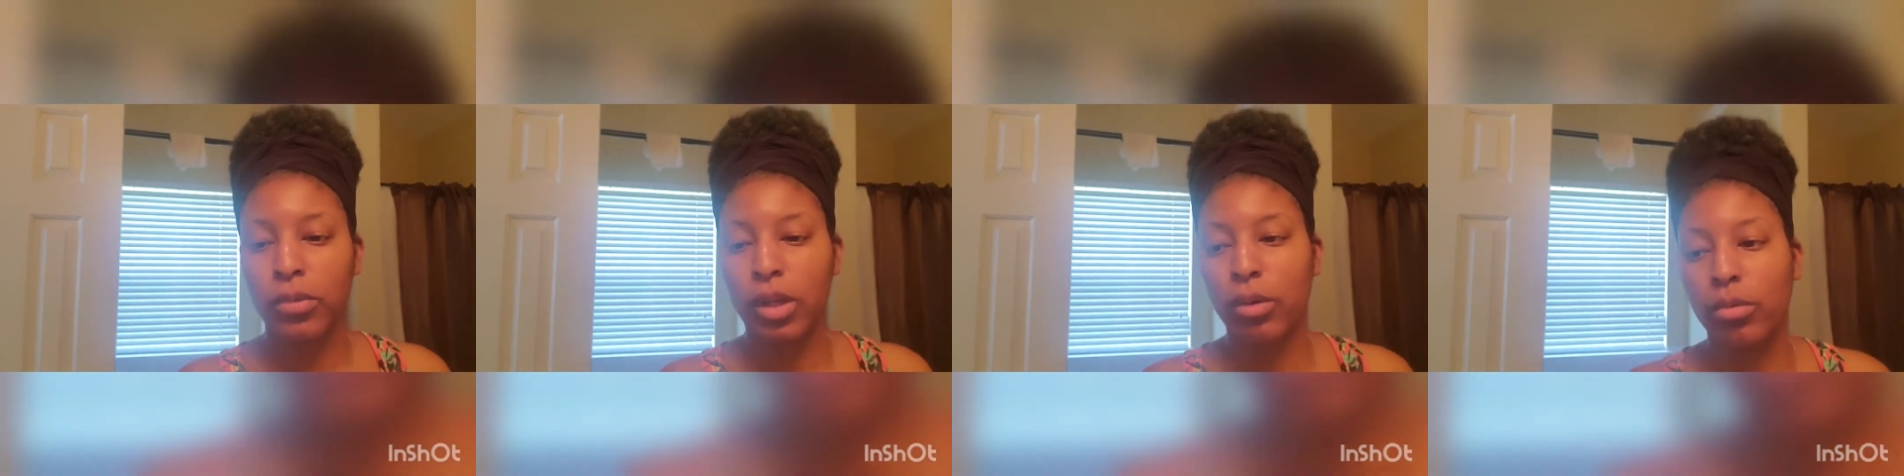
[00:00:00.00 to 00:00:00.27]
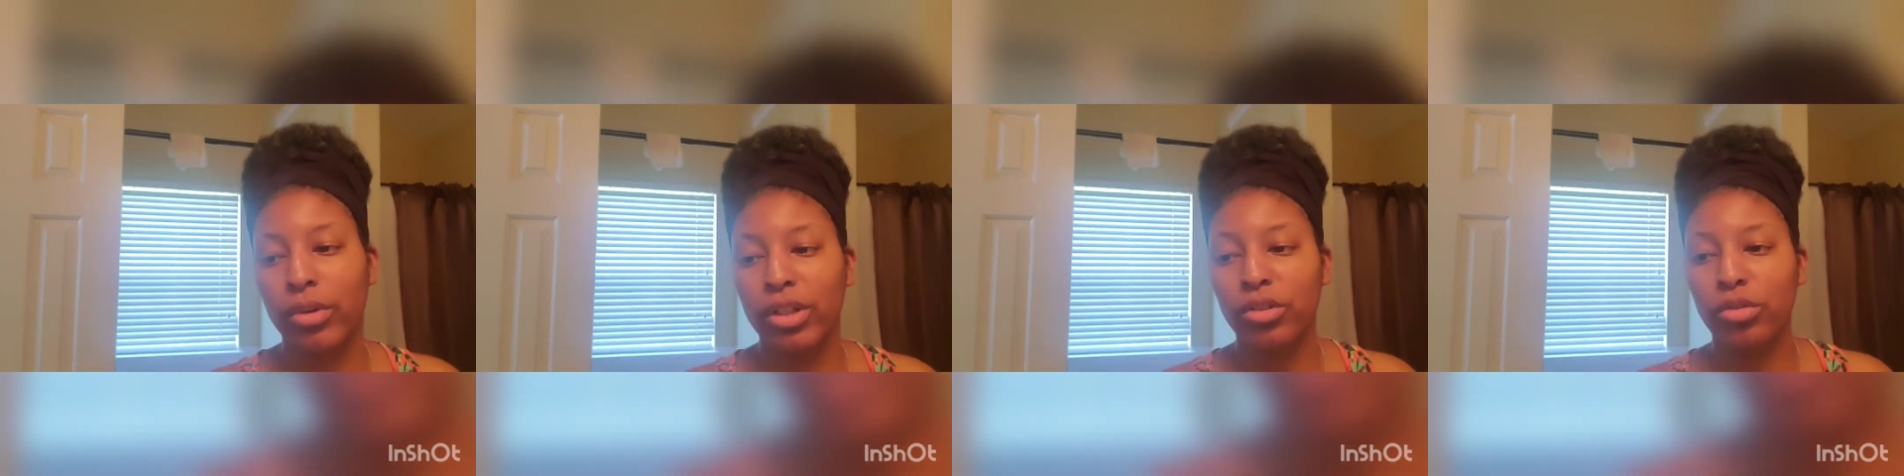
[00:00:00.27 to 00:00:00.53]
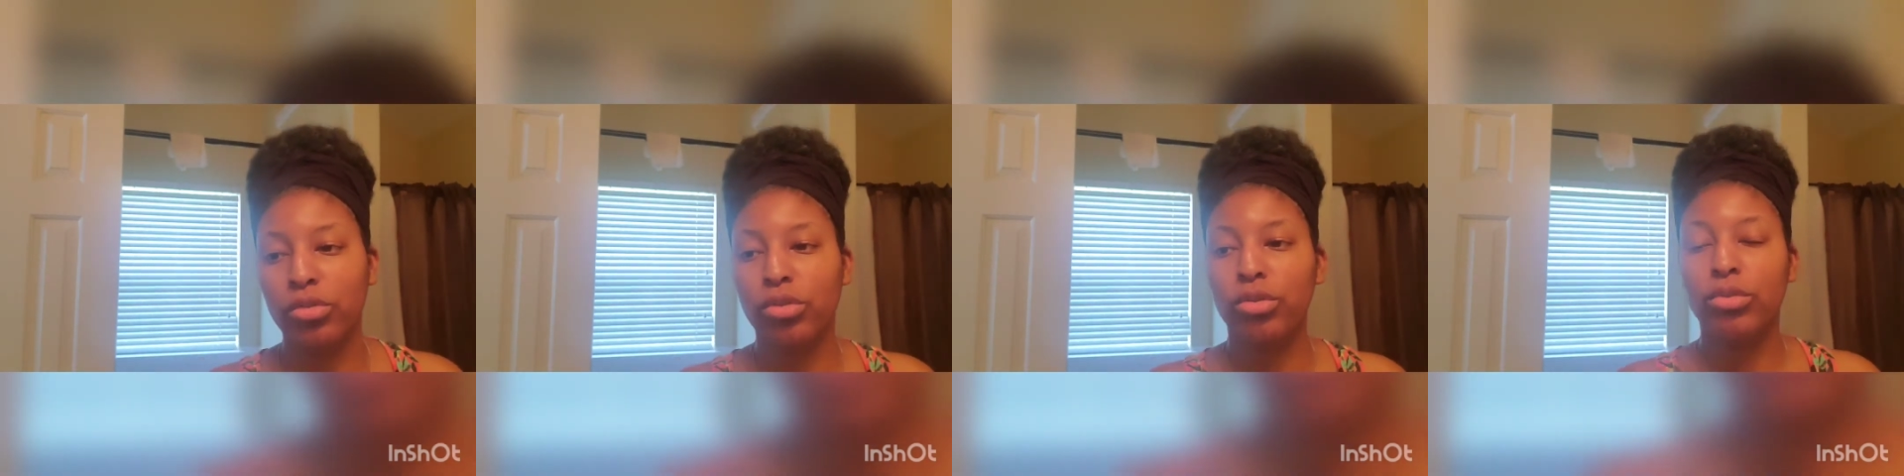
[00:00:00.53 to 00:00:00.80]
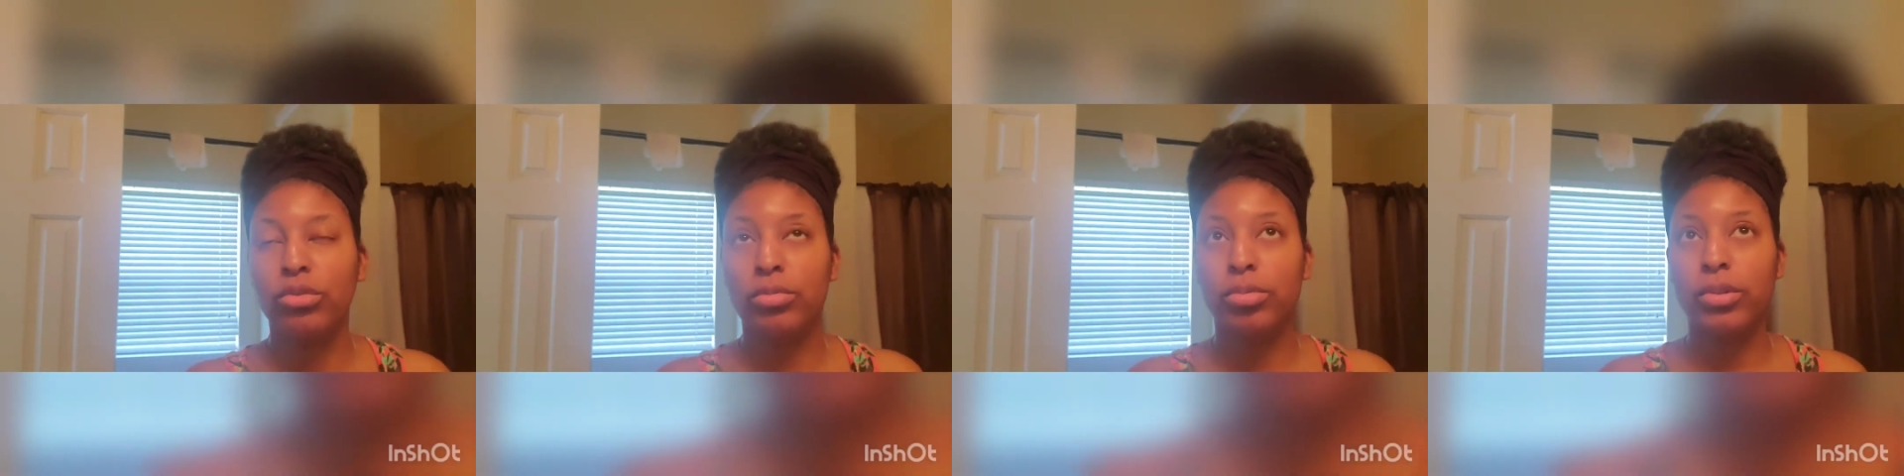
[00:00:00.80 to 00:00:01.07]
when you
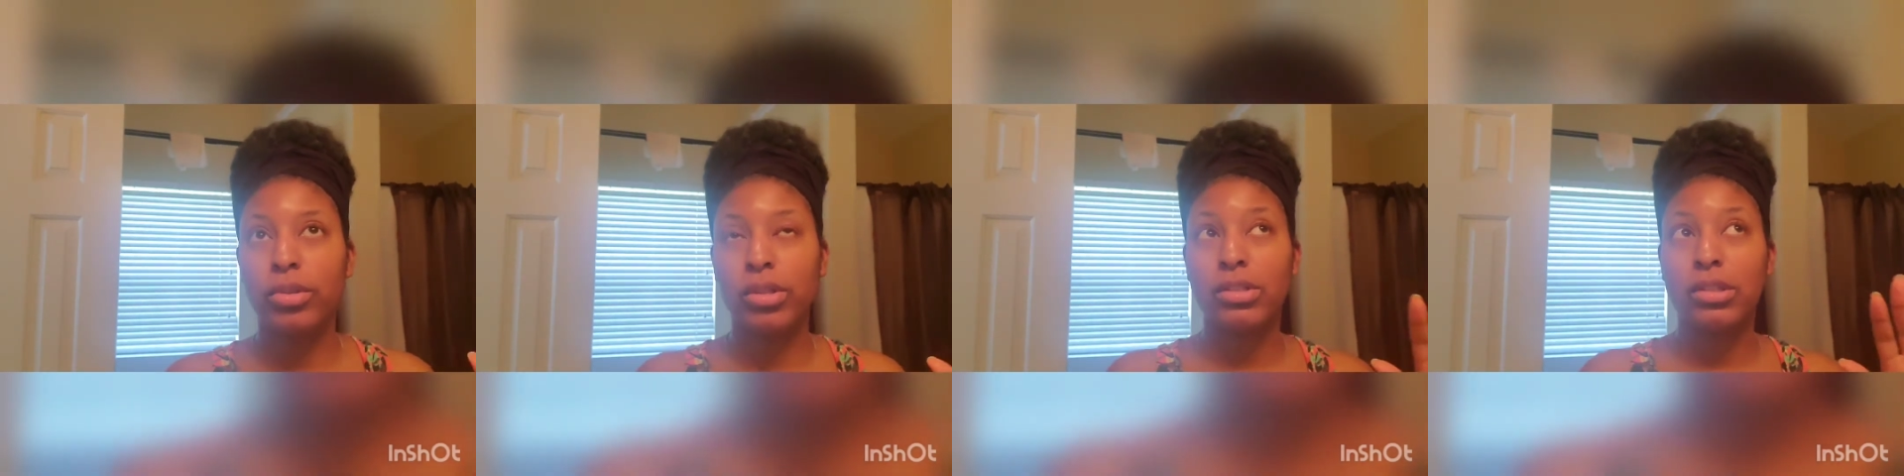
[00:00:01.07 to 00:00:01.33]
use products